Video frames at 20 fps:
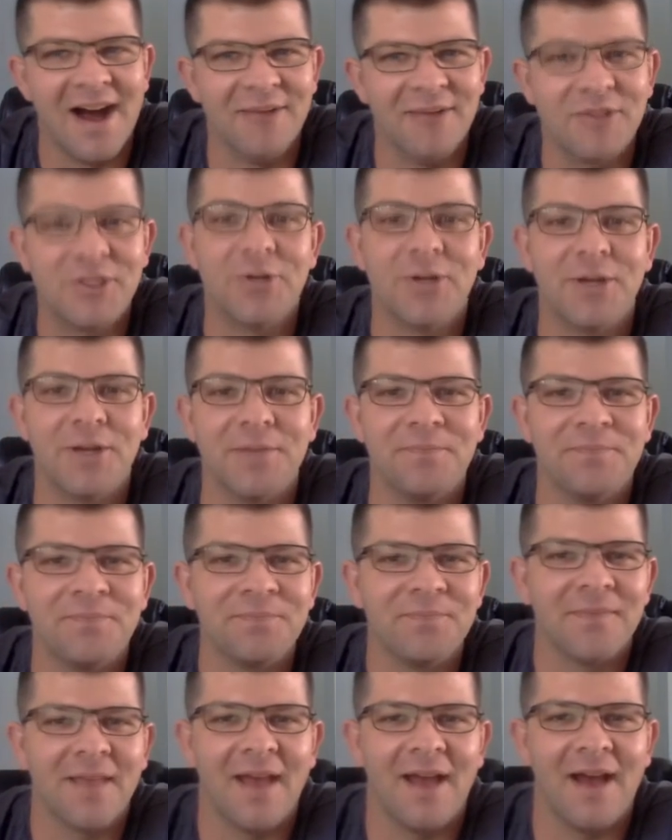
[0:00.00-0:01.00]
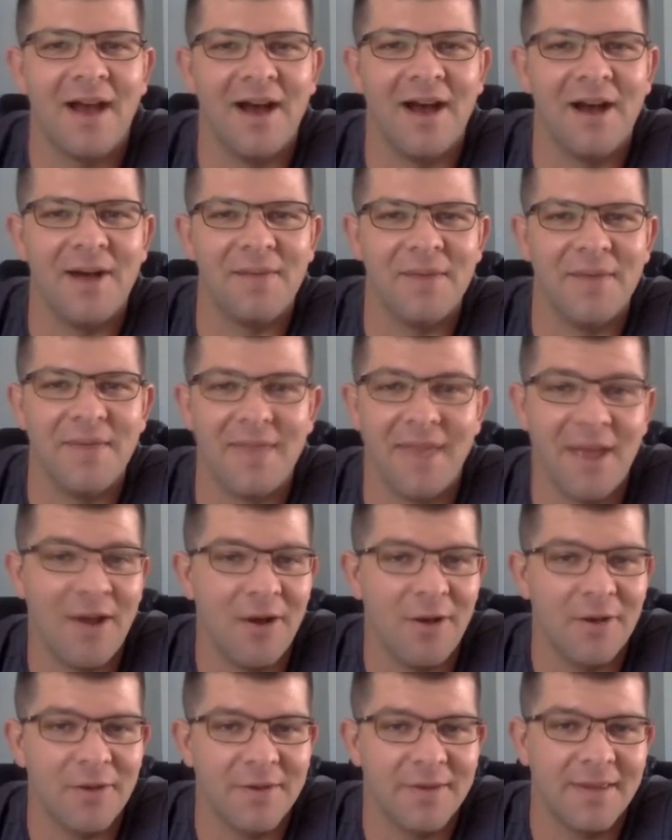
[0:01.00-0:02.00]
Judy. And they
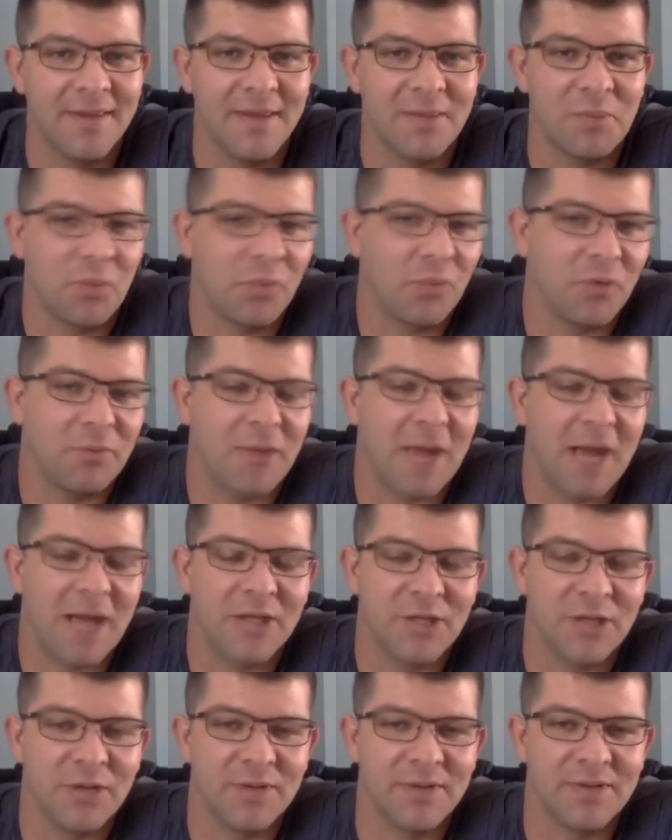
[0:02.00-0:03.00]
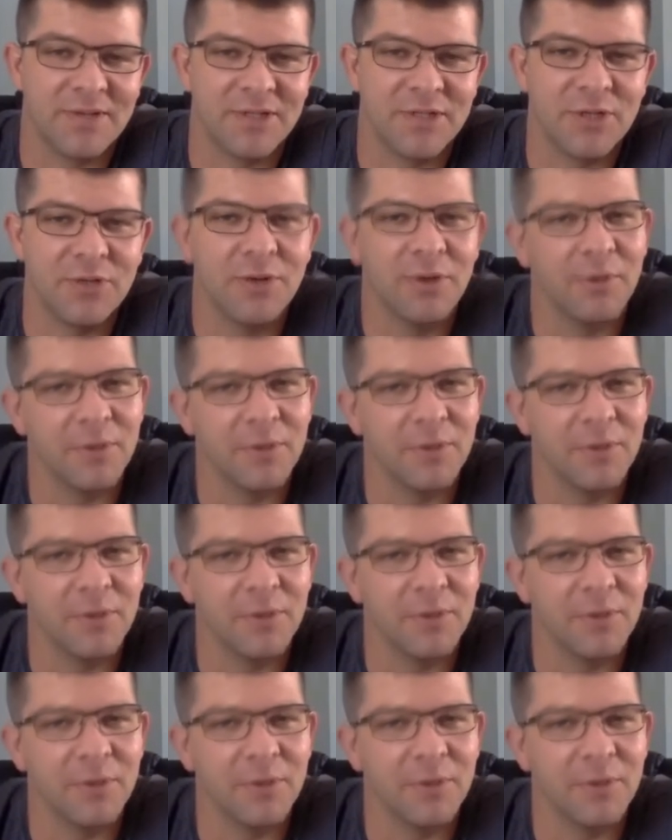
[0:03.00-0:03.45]
all said they preferred Mack Jones to Tua,